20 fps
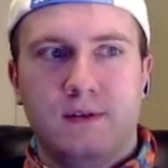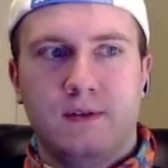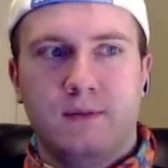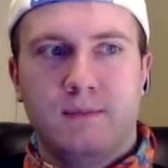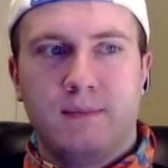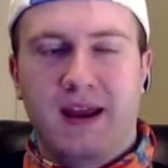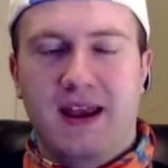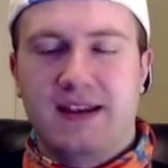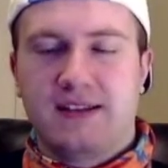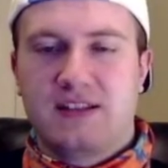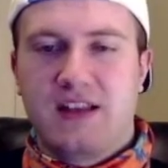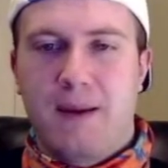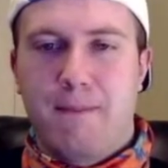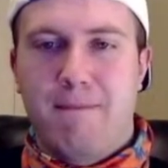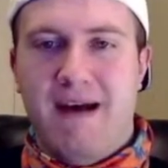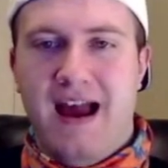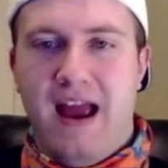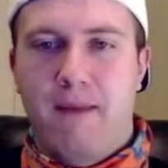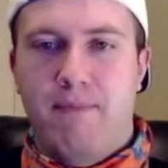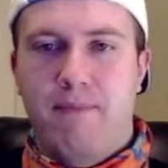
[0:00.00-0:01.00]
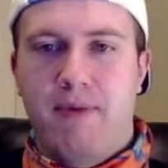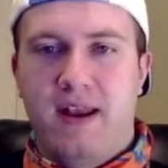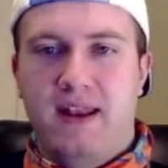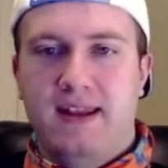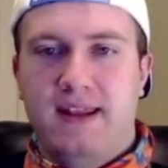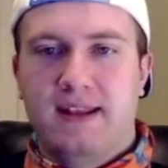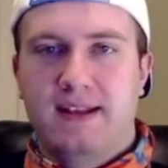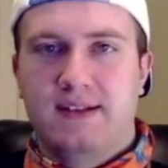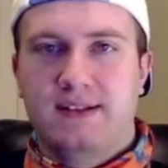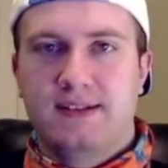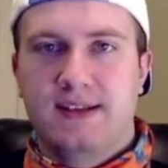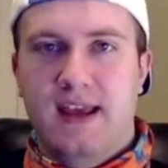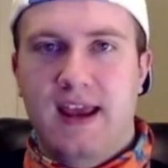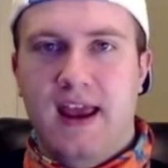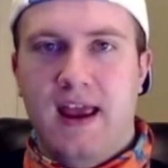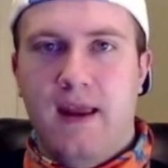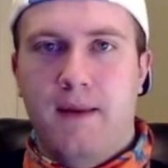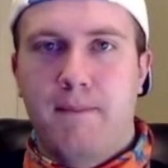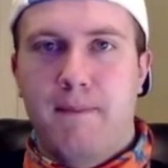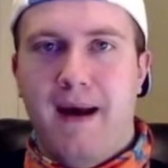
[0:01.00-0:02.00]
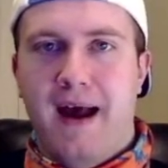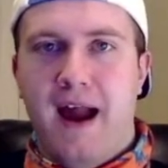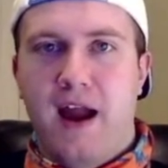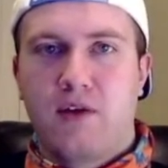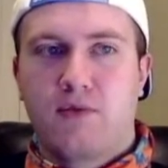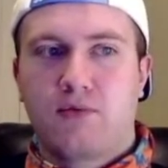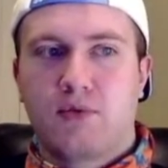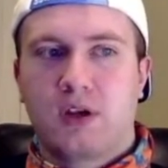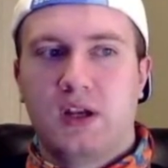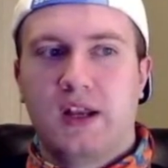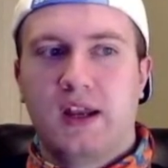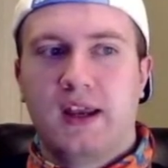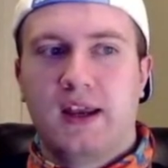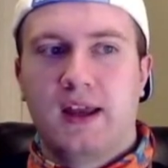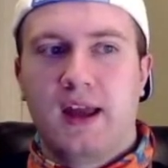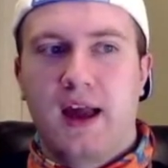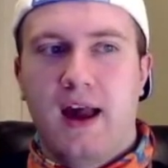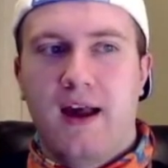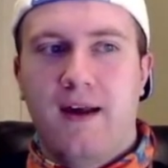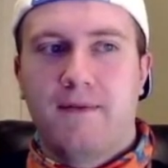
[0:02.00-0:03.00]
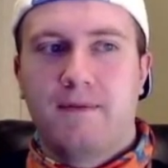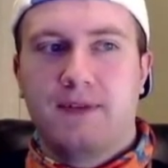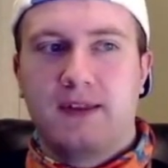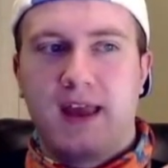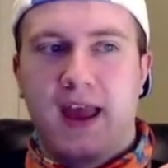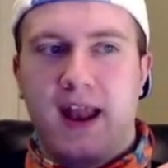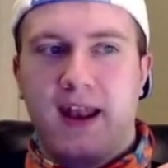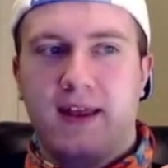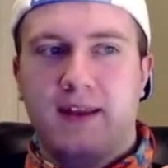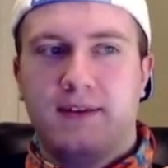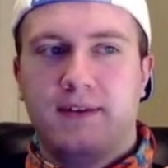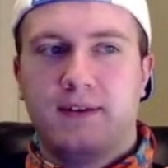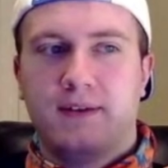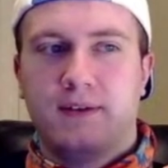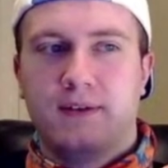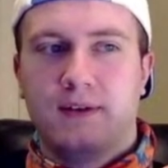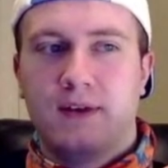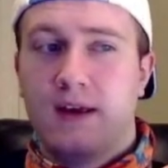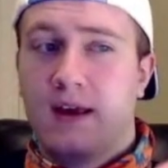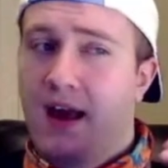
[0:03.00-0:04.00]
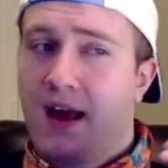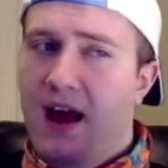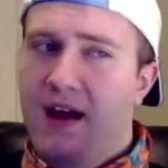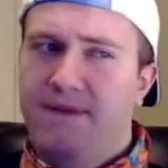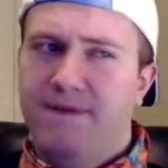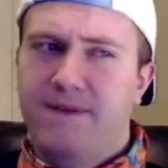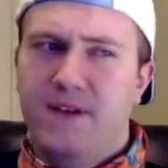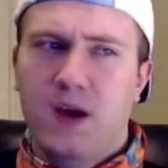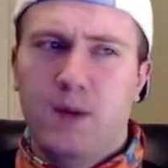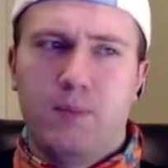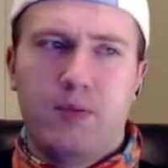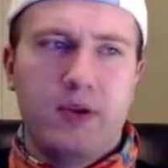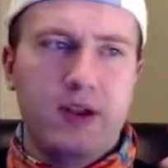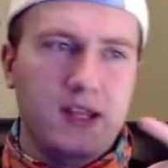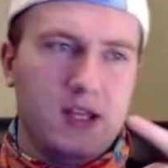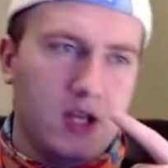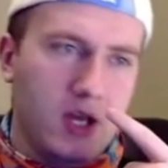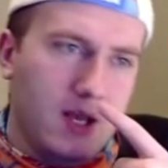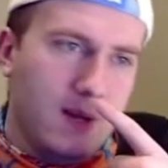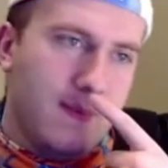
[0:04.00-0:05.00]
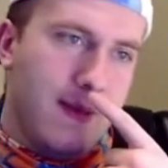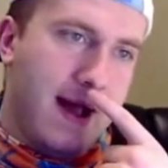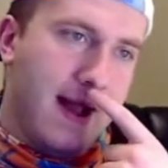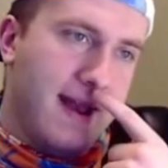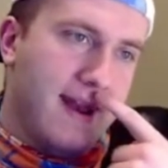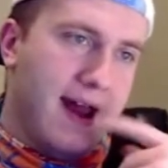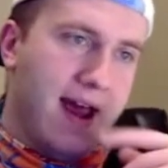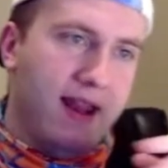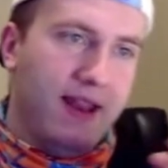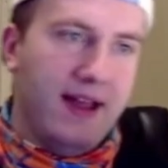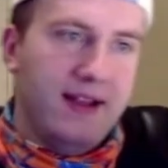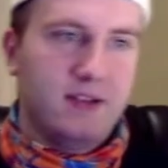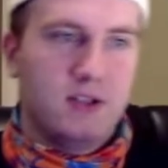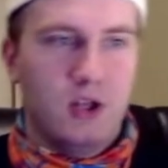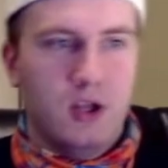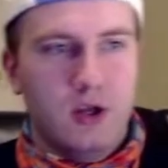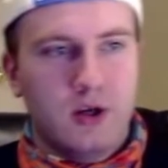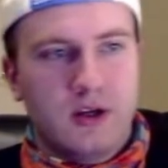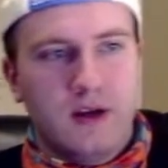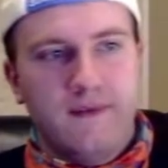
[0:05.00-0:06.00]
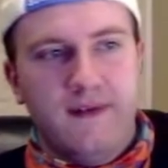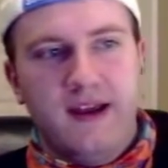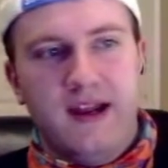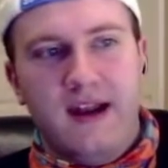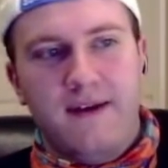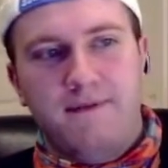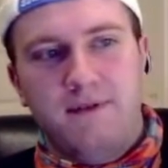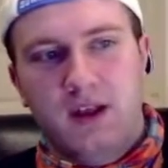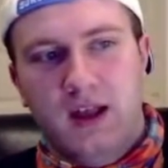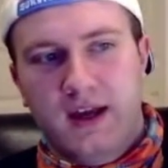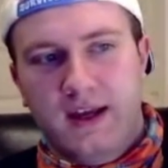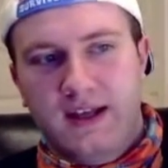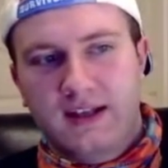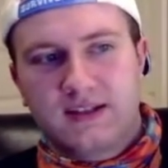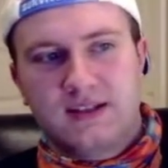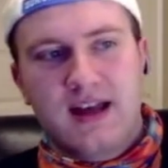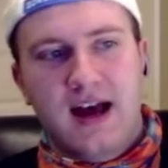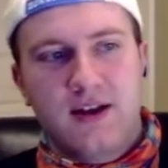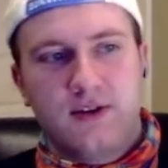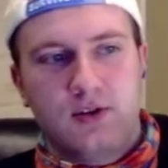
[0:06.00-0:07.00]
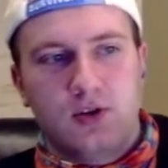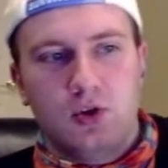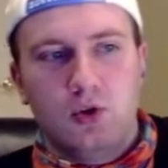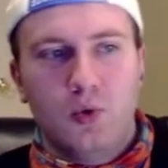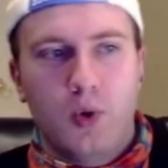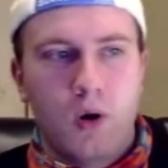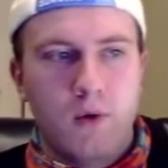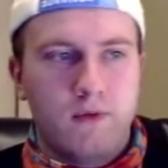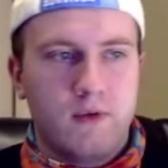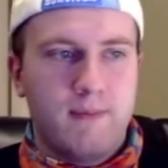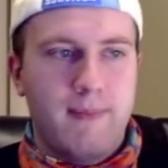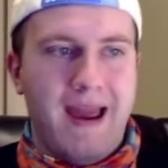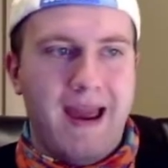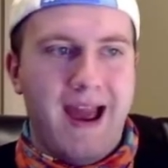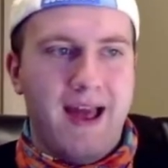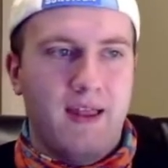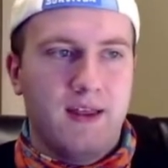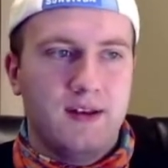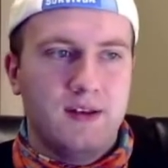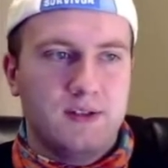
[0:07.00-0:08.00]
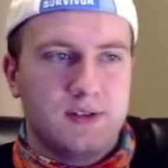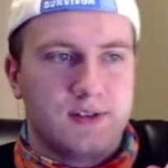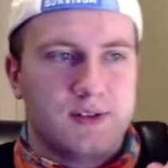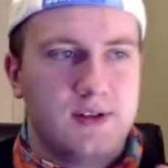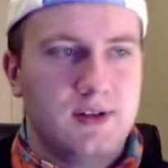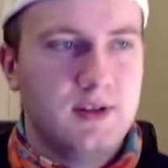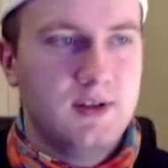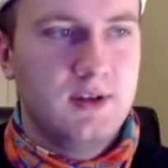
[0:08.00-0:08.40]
Based on my opinions and my reading of the edit. I feel pretty good about it. I like the look of it. I feel like it's not too overbalanced.